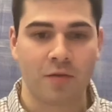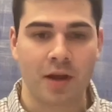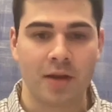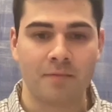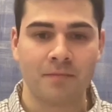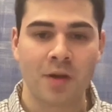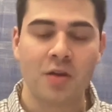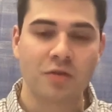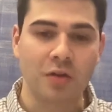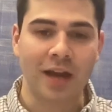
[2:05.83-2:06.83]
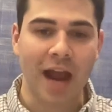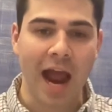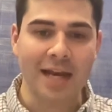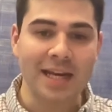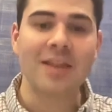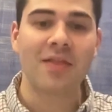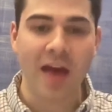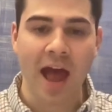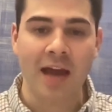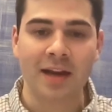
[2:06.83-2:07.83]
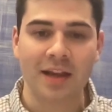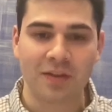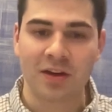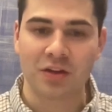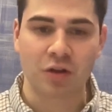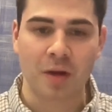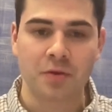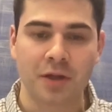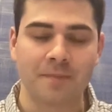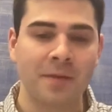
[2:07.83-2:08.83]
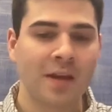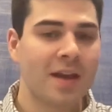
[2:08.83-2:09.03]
read. So I was I need that in the description.